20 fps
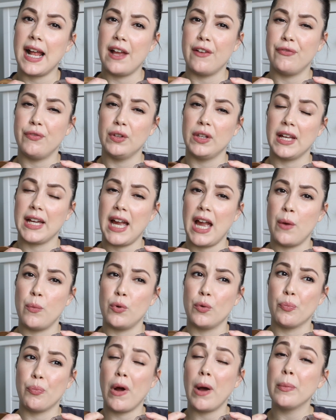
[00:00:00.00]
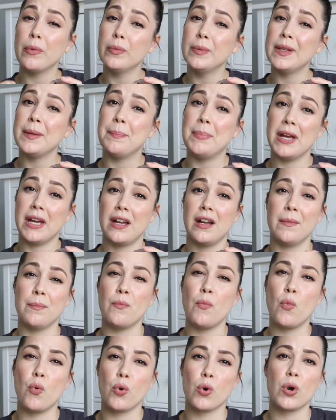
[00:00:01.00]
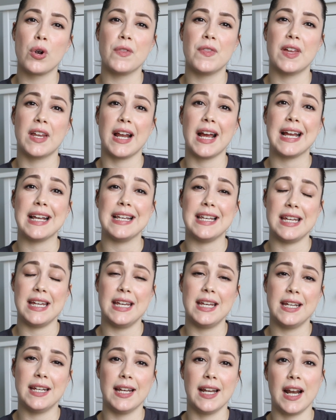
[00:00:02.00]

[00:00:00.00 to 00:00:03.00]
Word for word: I feel like I would probably pick up more than I need.